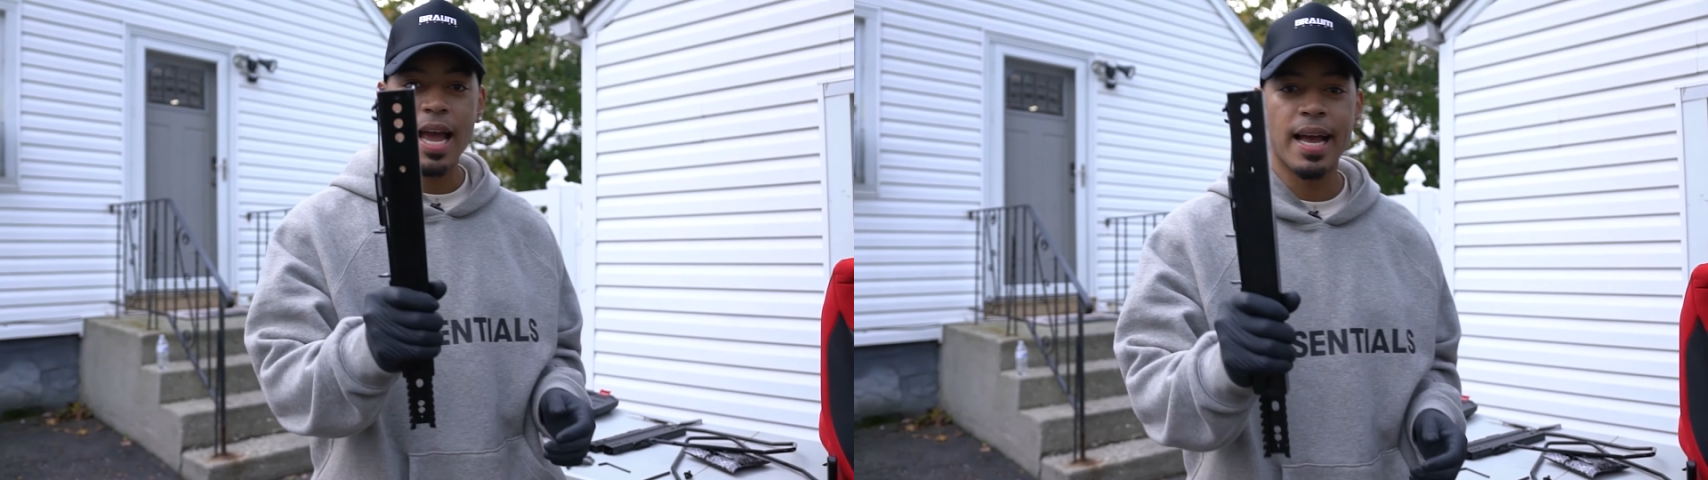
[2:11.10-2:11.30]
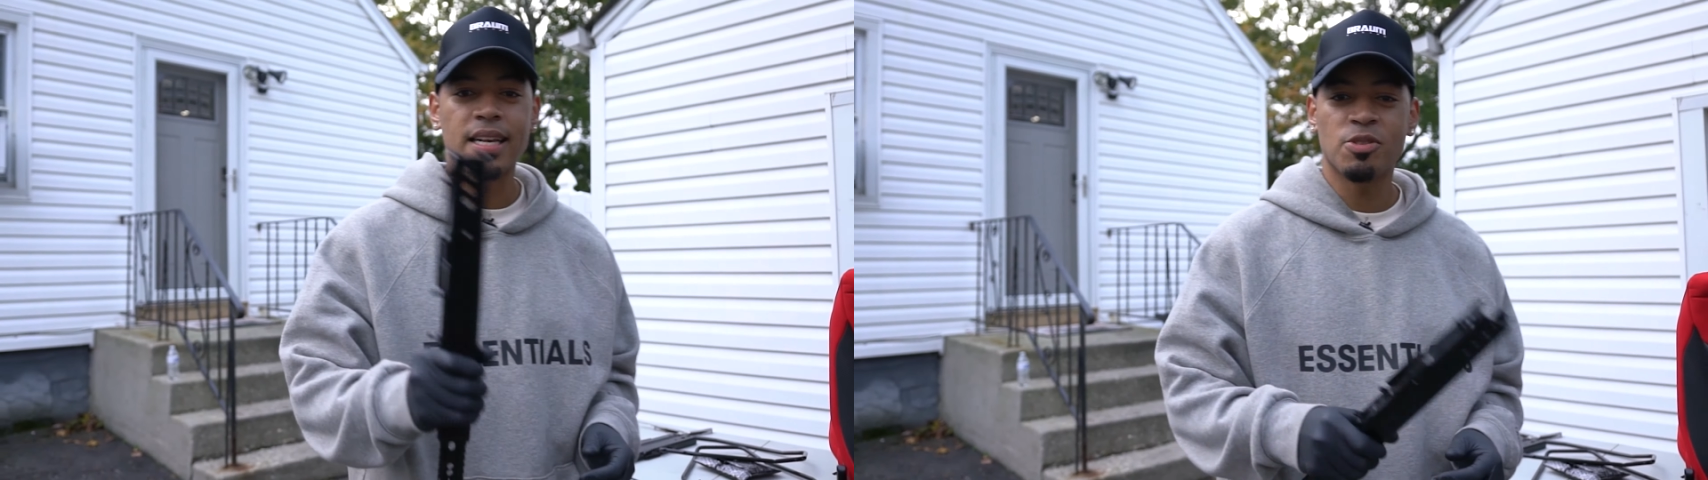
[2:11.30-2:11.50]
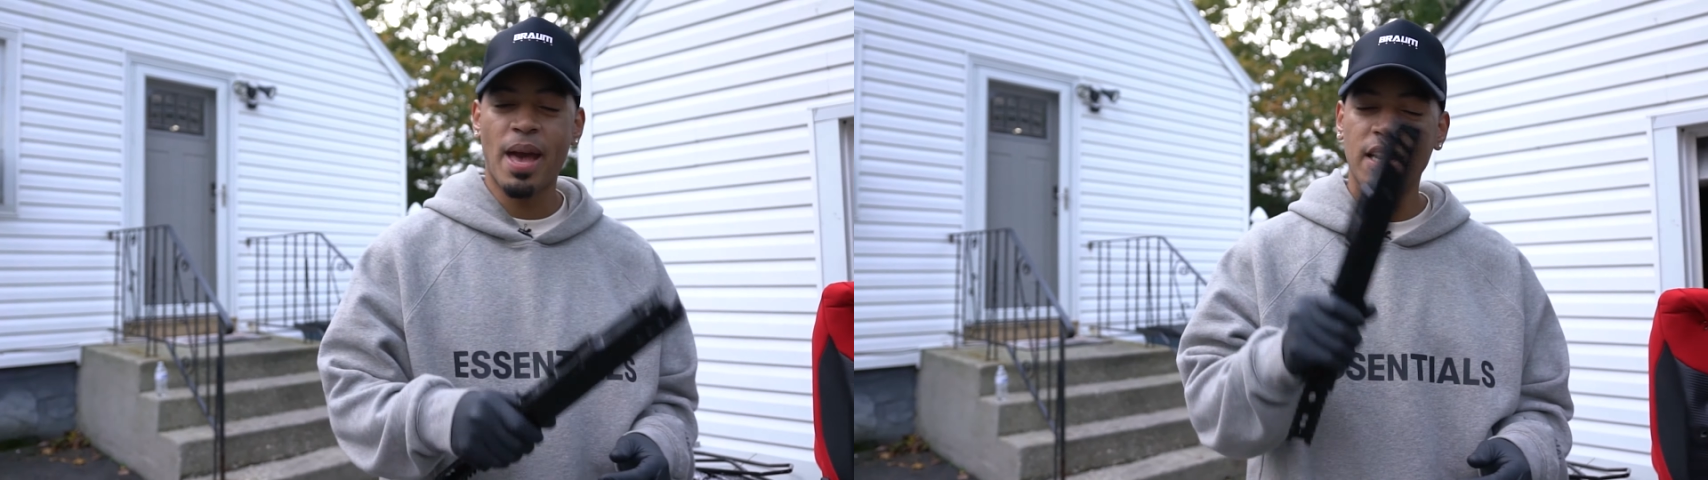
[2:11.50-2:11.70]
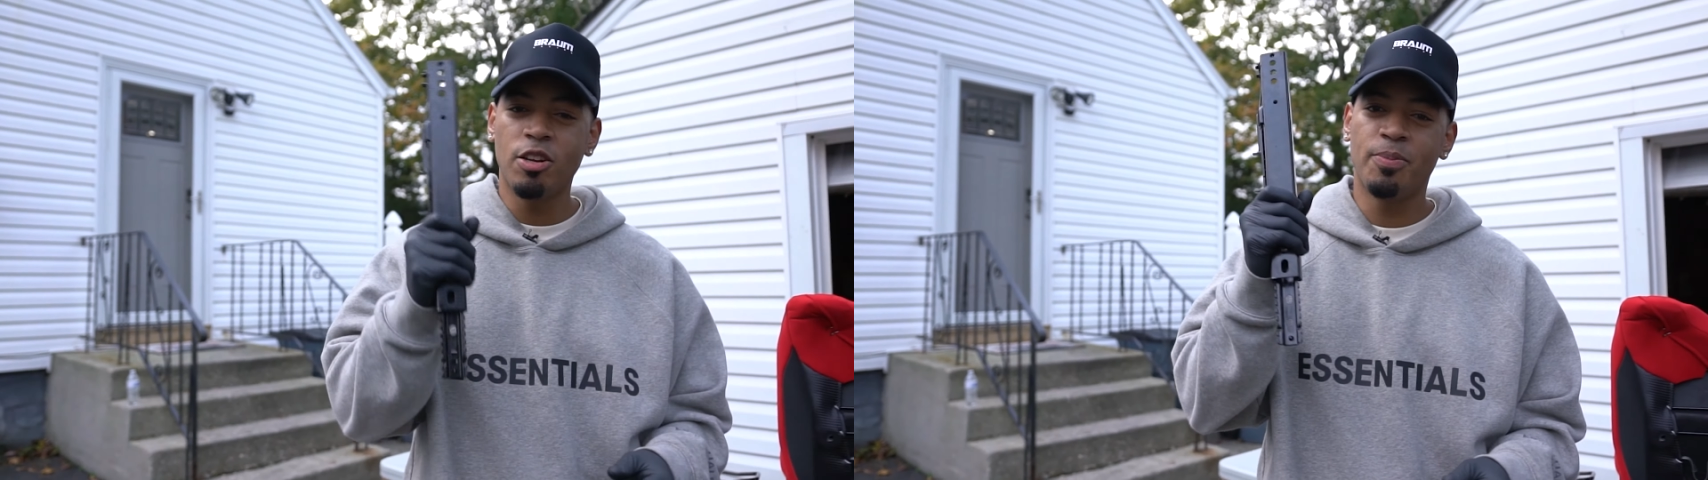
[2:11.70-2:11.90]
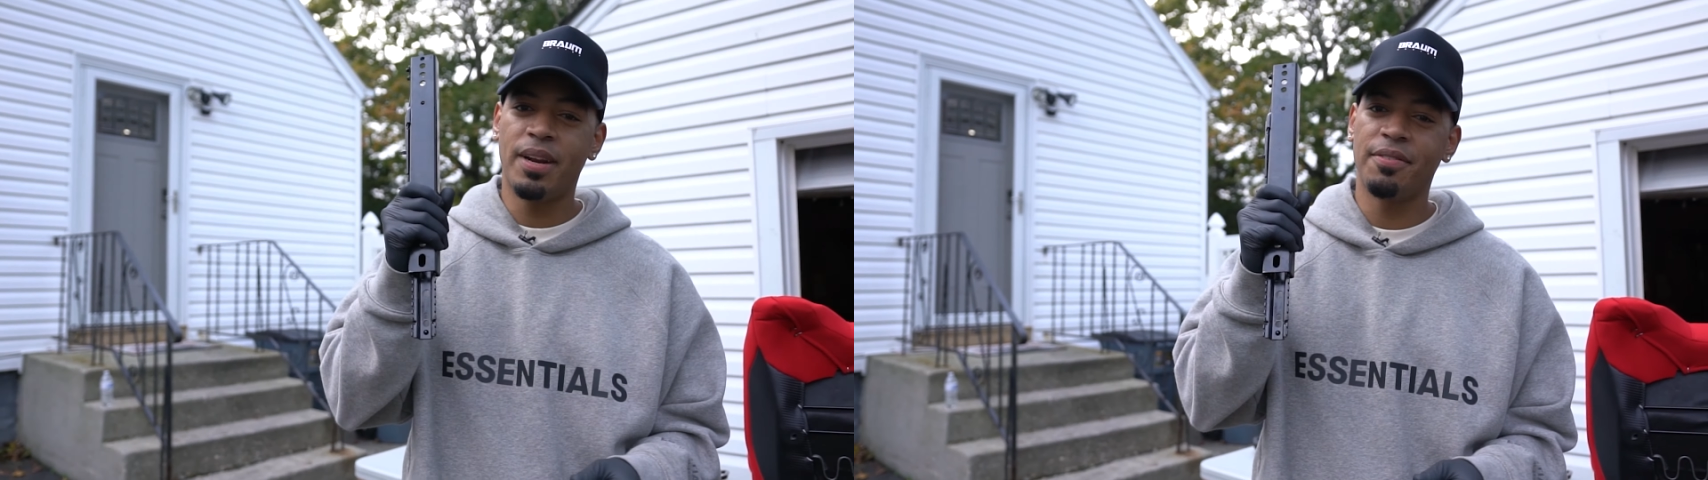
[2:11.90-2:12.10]
right guys, so we had a
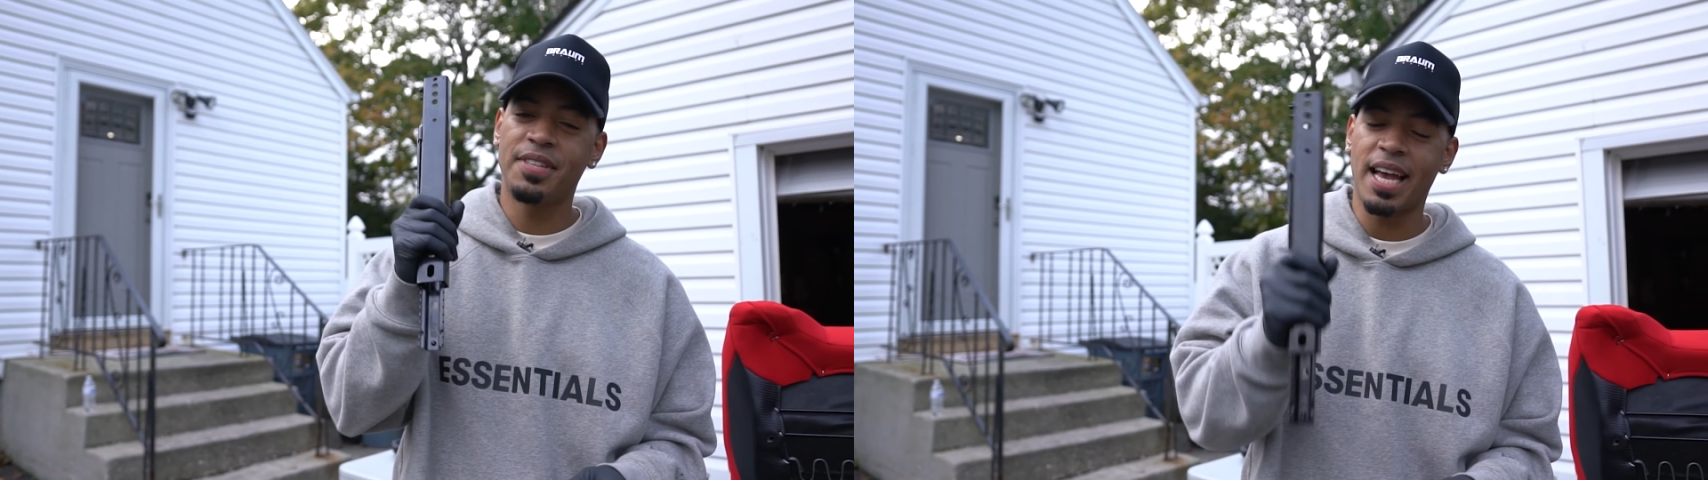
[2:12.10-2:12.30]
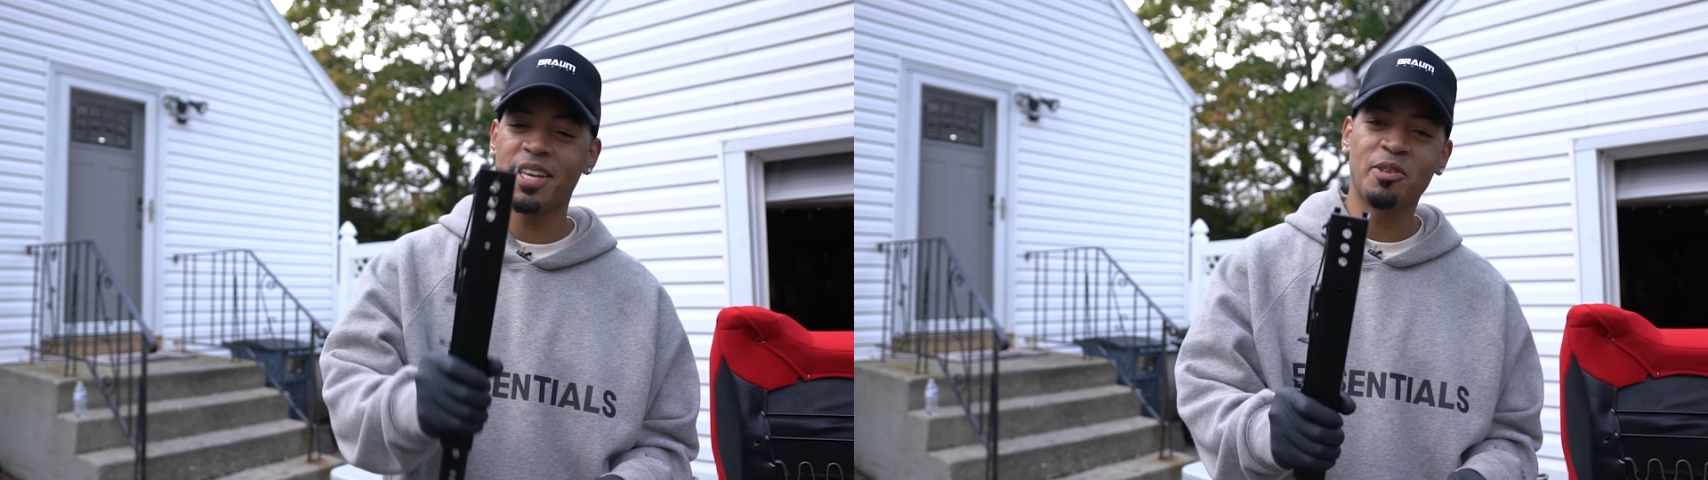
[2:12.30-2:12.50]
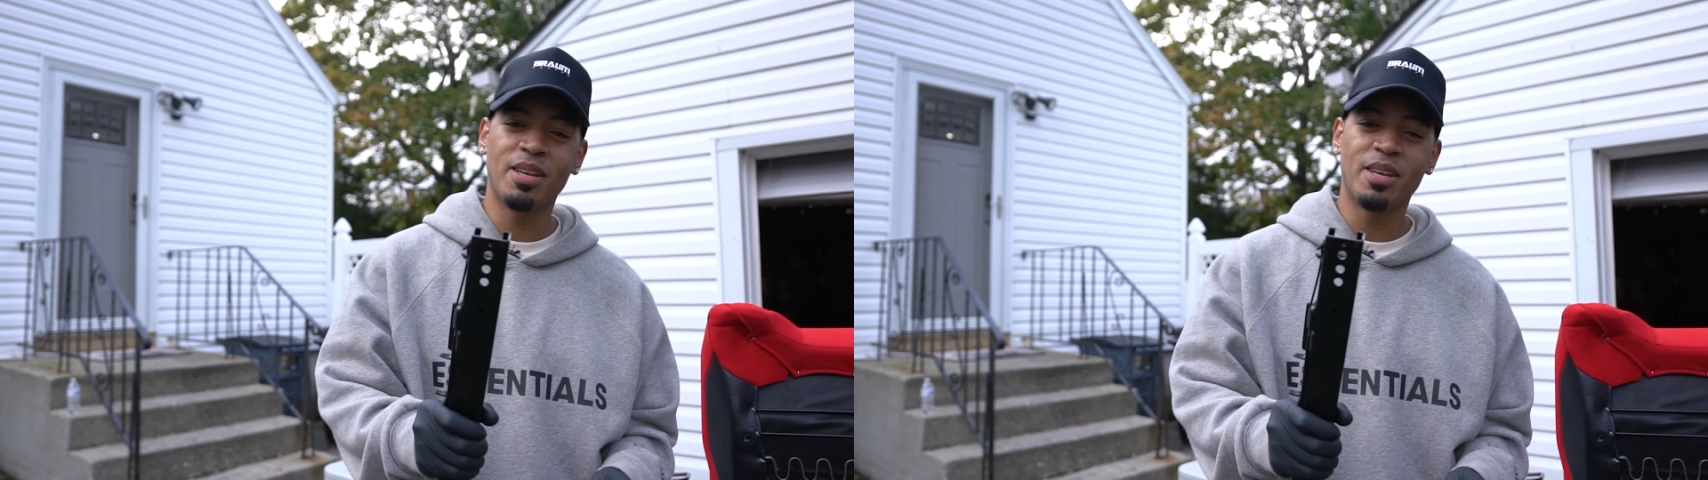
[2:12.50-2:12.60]
little bit of technical